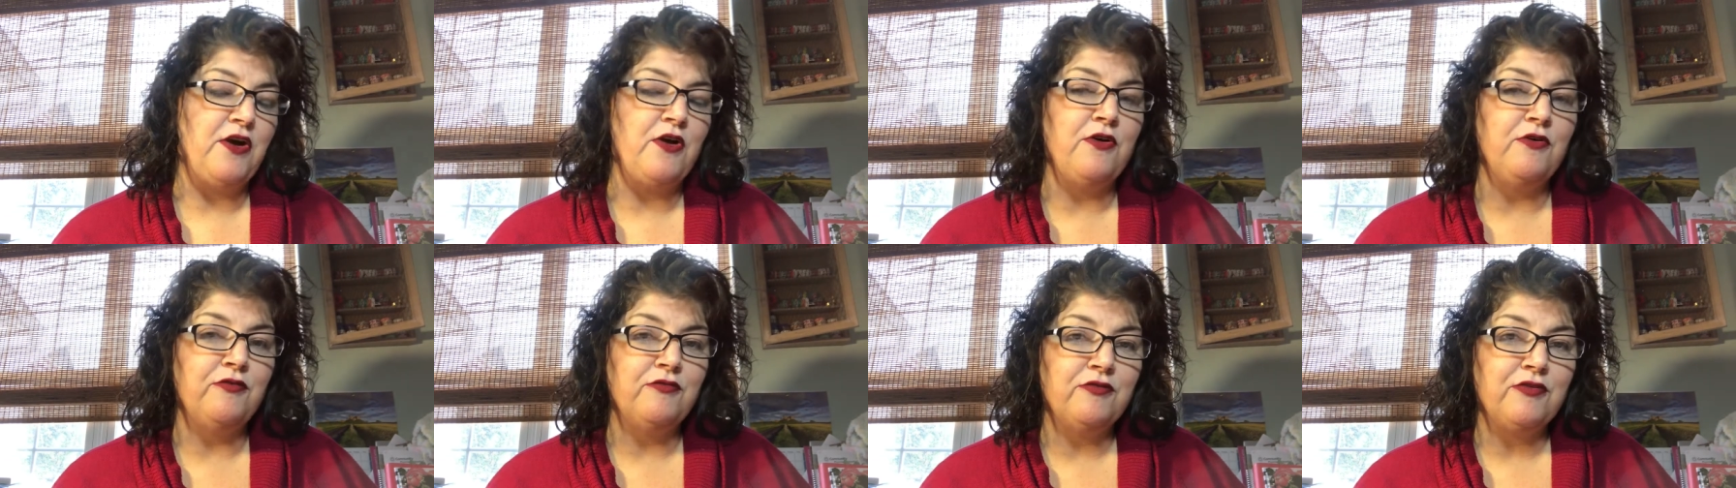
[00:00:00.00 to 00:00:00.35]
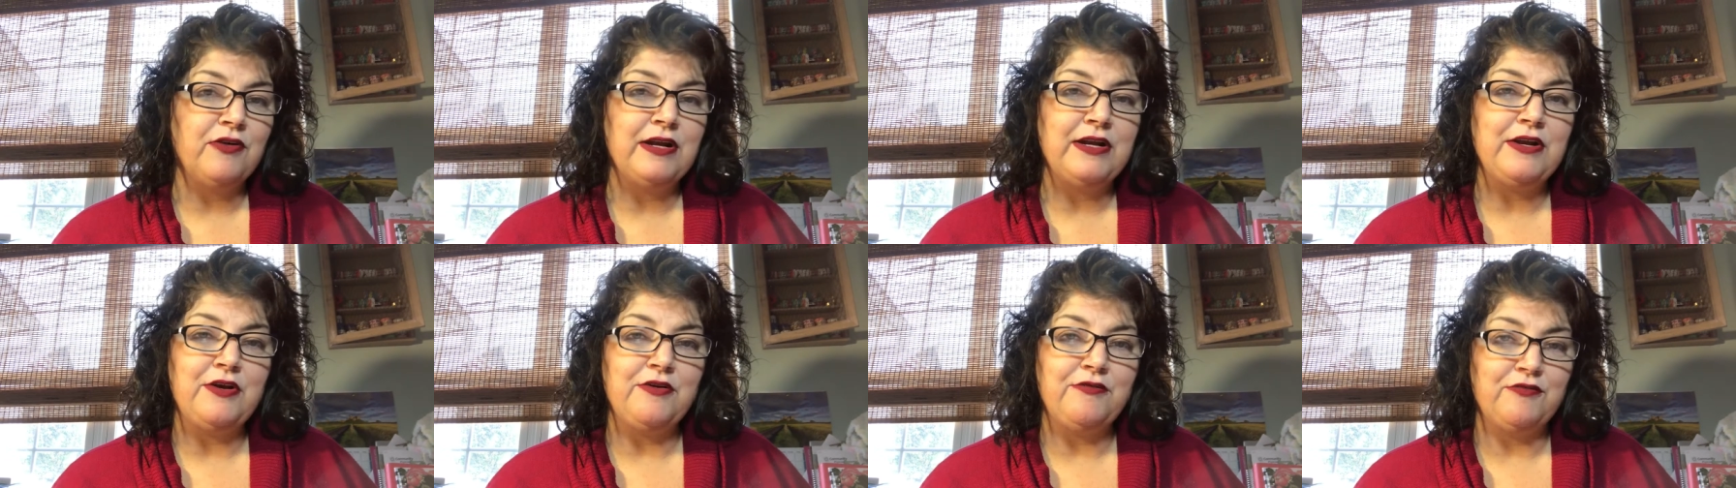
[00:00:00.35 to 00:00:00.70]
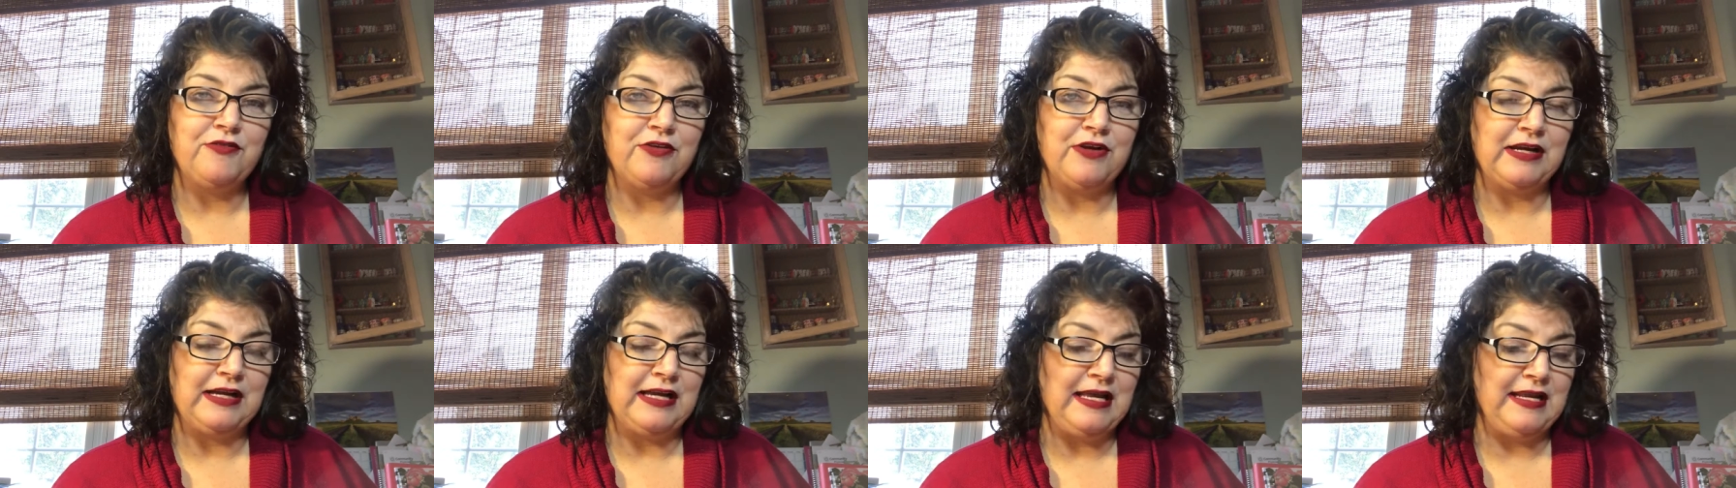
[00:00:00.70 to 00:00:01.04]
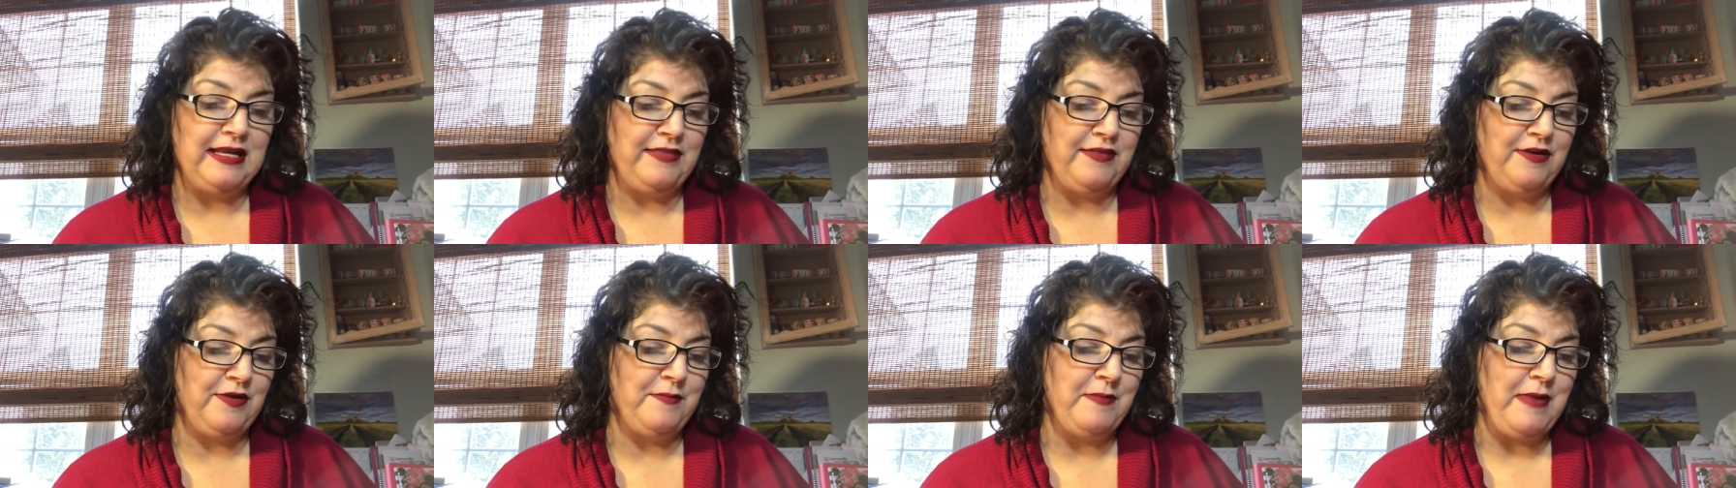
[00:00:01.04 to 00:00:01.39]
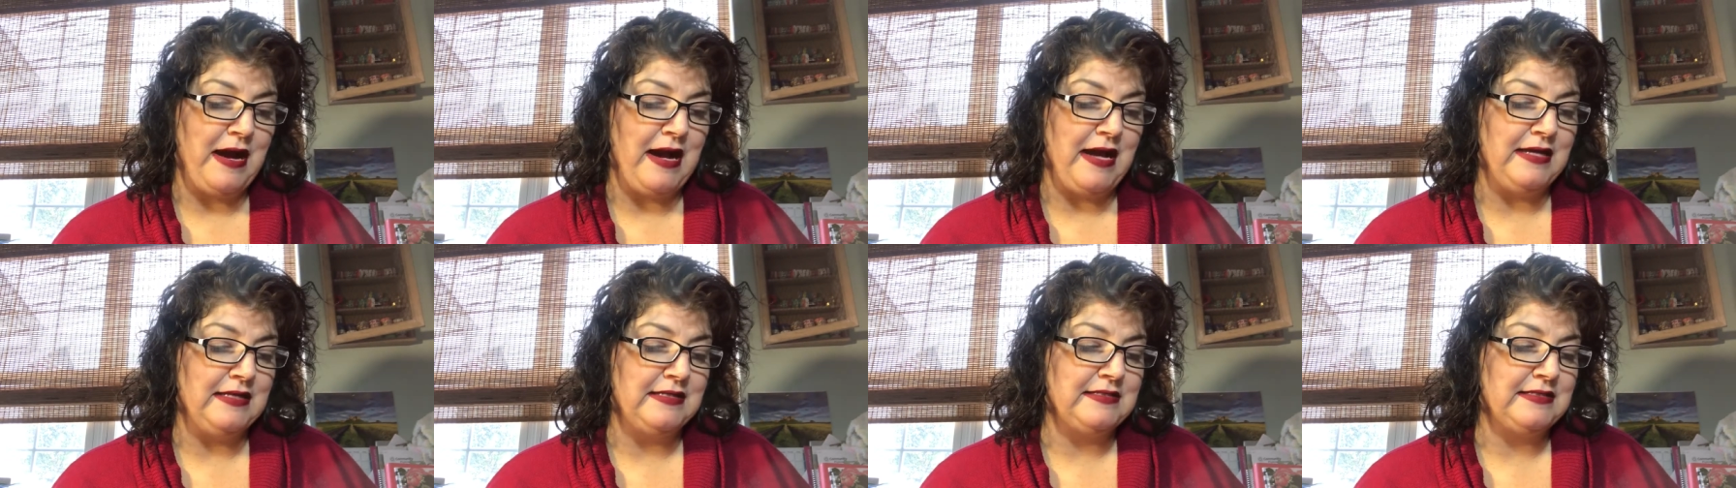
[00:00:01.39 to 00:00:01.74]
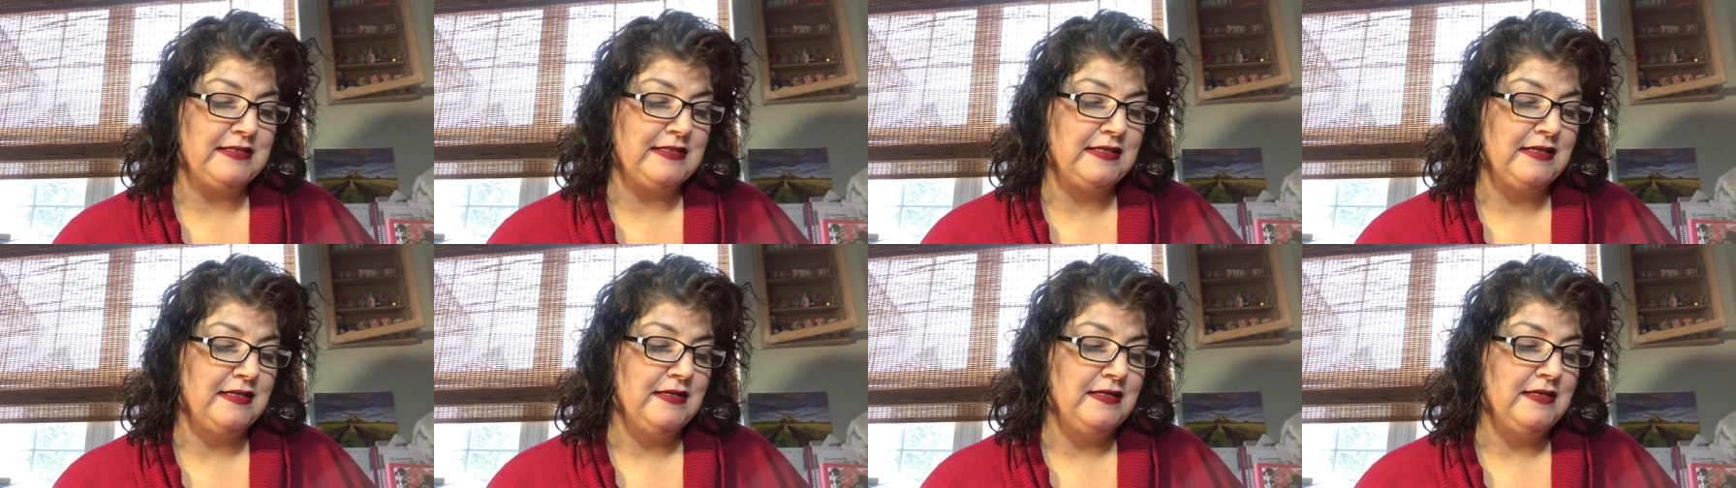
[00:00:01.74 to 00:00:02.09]
over and over again in their
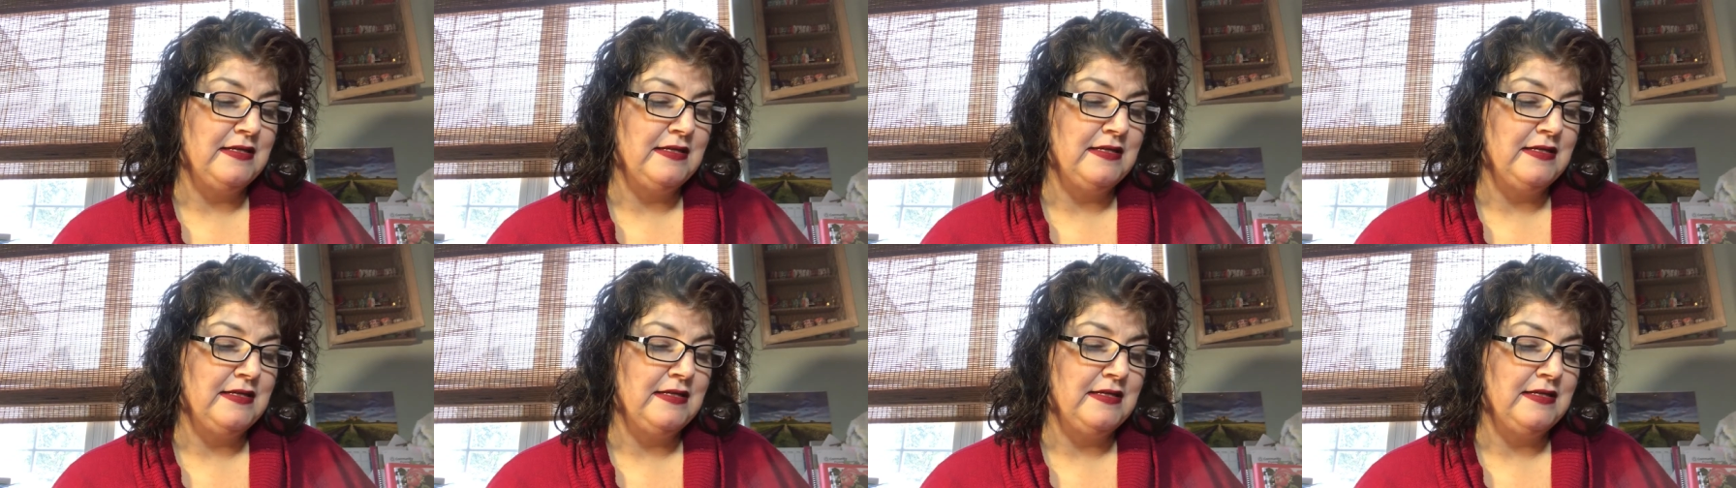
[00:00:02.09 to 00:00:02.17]
minds.